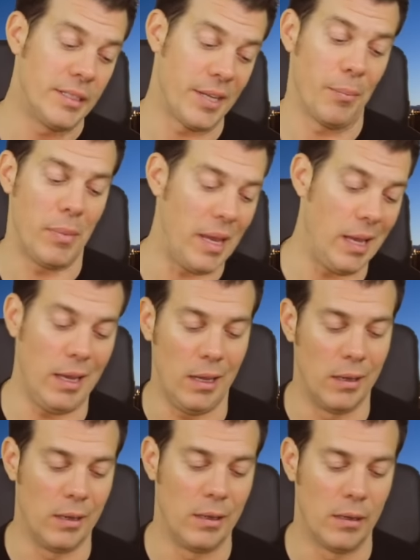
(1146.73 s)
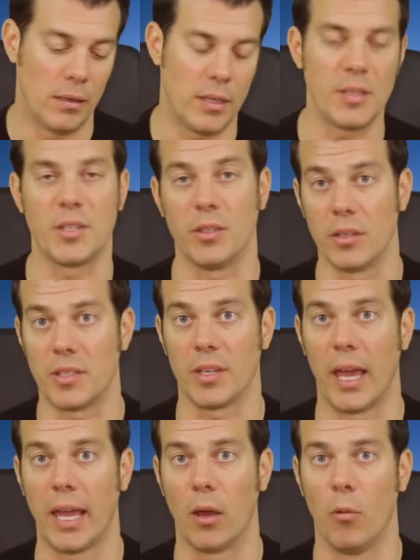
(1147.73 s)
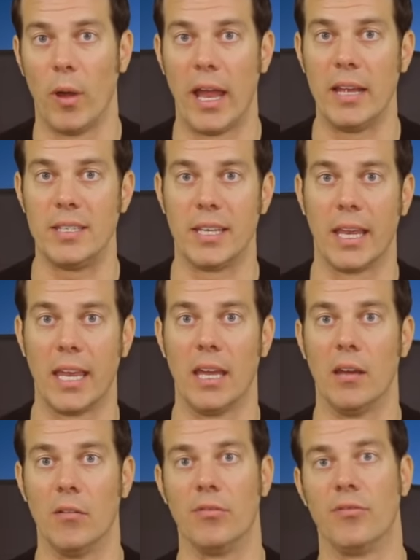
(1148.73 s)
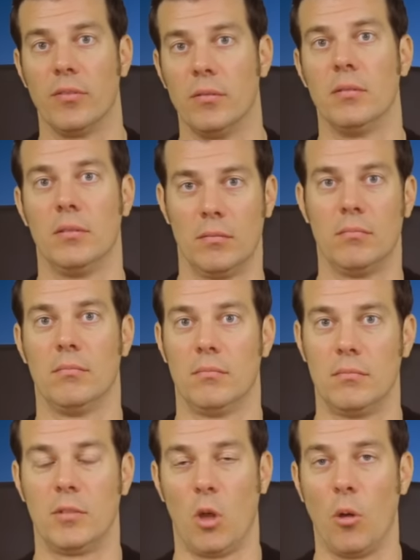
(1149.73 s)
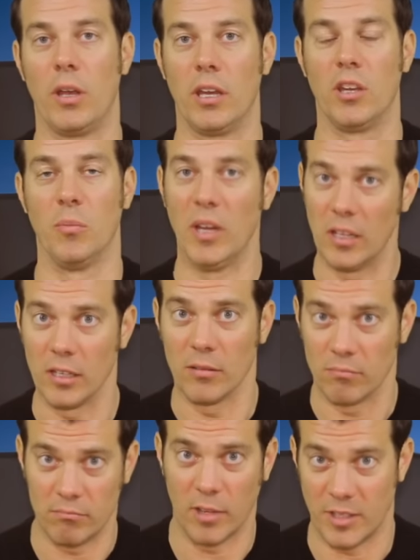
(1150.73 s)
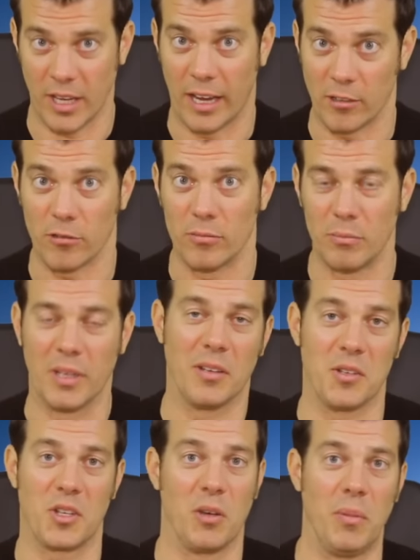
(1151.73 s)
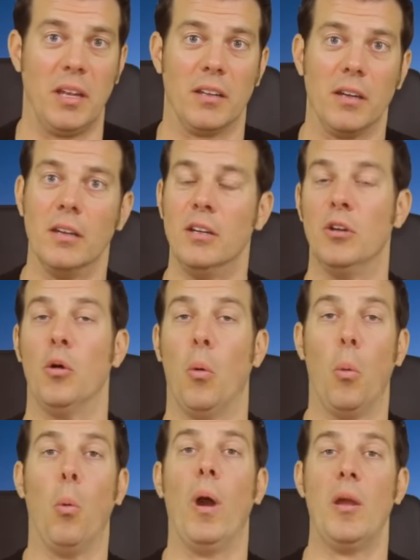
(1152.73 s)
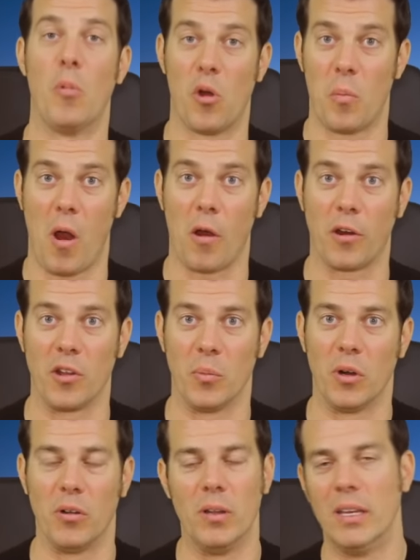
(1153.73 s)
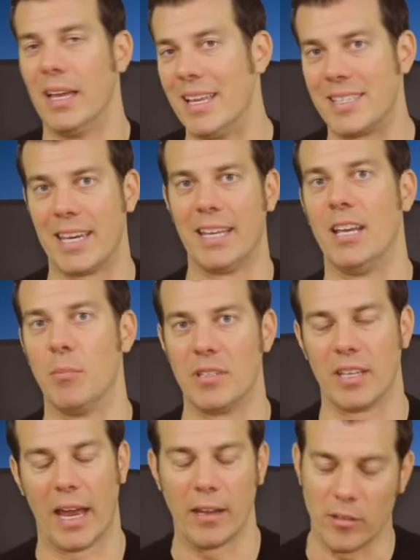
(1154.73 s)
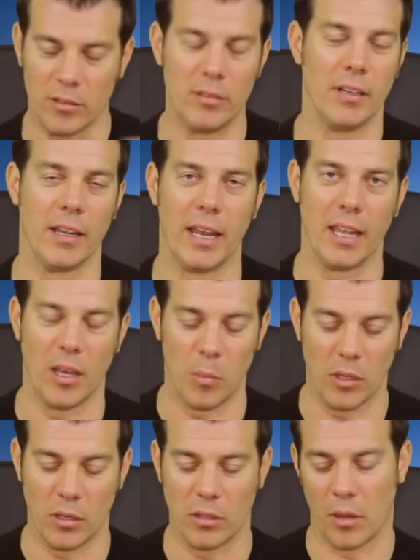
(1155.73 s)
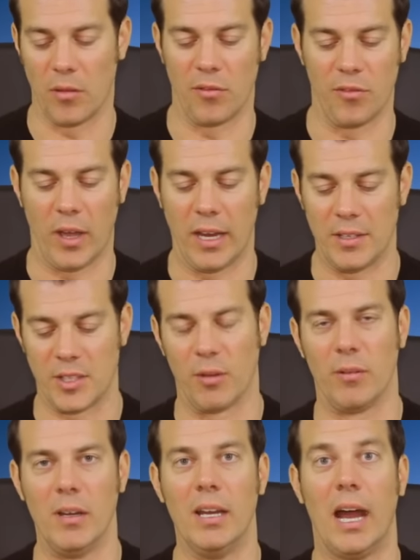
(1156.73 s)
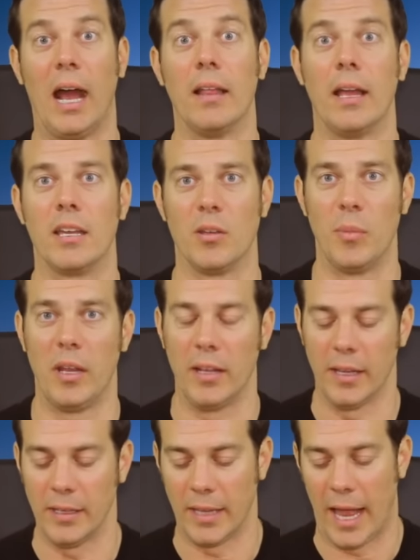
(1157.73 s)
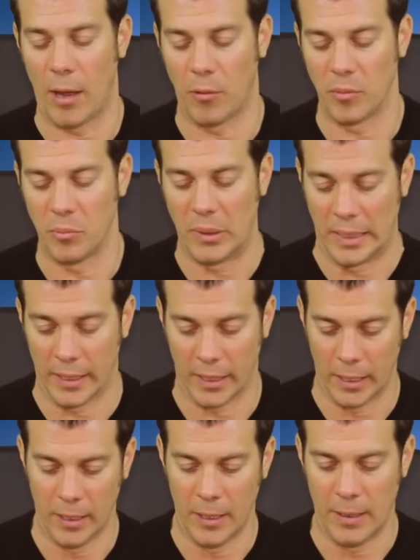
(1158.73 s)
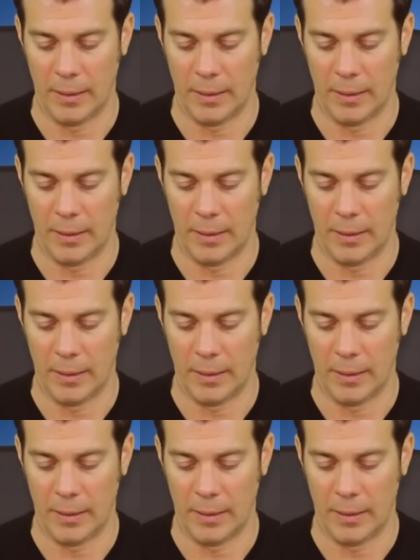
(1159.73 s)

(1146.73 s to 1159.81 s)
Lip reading: To me, this looks like a way to give Koki Kameda a title, because Kameda, way more marketable. Let's get him a title and get him in another fight. So I like Kameda in that one big.